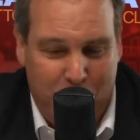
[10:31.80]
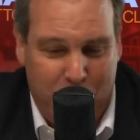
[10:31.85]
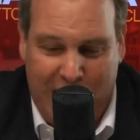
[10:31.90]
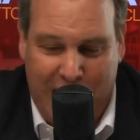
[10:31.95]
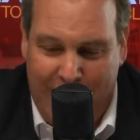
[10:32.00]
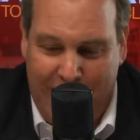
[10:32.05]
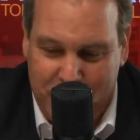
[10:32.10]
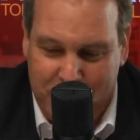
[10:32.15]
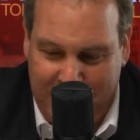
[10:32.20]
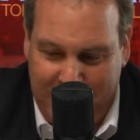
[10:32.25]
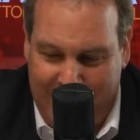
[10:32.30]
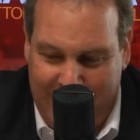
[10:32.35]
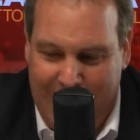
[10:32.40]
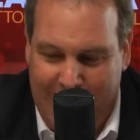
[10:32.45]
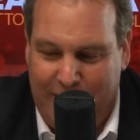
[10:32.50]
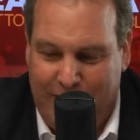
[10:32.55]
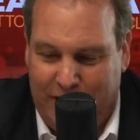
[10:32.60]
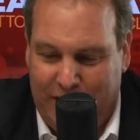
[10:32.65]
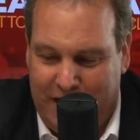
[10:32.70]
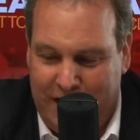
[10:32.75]
No, with a house, you got
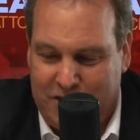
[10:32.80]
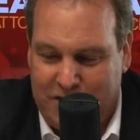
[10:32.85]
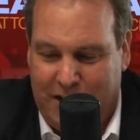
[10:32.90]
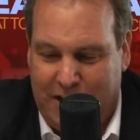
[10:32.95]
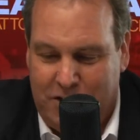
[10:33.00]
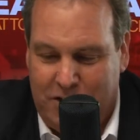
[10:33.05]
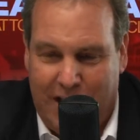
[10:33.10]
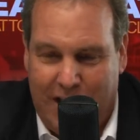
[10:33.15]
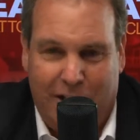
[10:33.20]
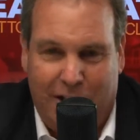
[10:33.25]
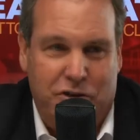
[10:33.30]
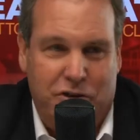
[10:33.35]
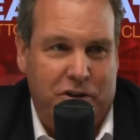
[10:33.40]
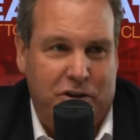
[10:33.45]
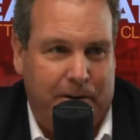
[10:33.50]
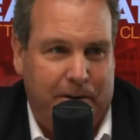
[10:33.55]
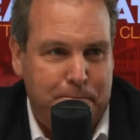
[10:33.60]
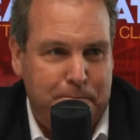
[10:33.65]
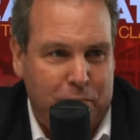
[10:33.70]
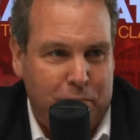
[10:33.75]
to have at least an
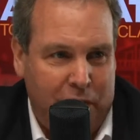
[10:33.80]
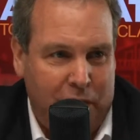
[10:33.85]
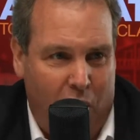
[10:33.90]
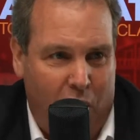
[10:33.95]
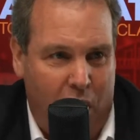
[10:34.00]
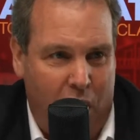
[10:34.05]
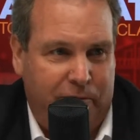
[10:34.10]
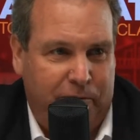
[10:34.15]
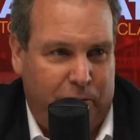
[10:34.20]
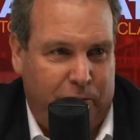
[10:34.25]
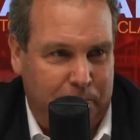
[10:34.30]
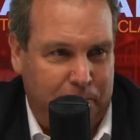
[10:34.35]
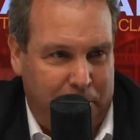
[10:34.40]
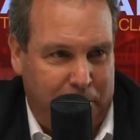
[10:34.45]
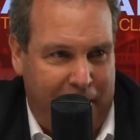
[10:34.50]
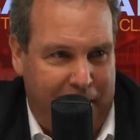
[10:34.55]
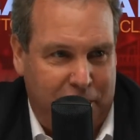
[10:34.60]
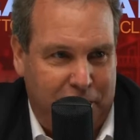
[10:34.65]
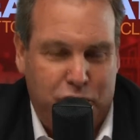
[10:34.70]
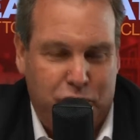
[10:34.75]
intelligent offer and
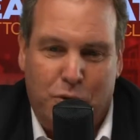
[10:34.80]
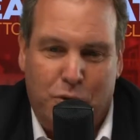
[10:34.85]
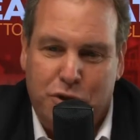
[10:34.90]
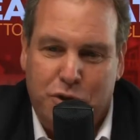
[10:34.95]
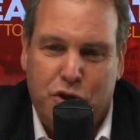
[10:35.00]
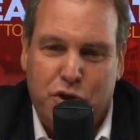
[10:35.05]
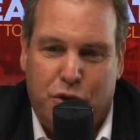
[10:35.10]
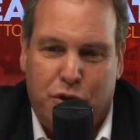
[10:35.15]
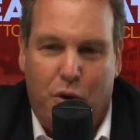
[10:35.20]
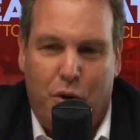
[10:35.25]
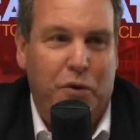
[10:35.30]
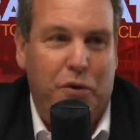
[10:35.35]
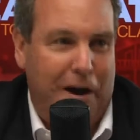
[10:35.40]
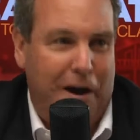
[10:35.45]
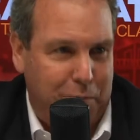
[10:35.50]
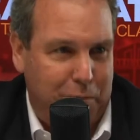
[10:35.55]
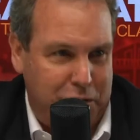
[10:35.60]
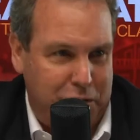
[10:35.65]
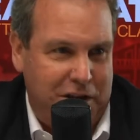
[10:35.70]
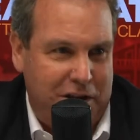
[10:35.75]
plan. Don't just throw
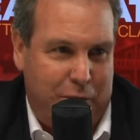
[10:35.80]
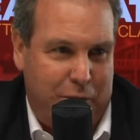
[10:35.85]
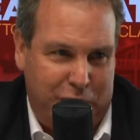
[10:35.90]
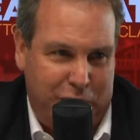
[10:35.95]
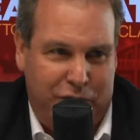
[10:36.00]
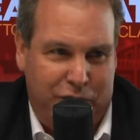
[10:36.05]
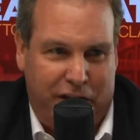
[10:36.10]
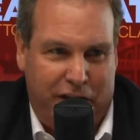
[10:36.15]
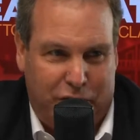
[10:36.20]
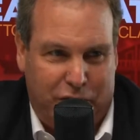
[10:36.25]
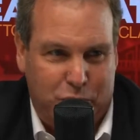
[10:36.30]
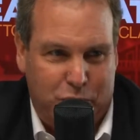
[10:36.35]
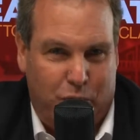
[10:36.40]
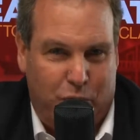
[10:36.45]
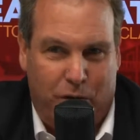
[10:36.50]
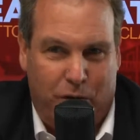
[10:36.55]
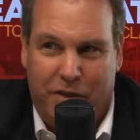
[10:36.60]
numbers out what you think it's worth.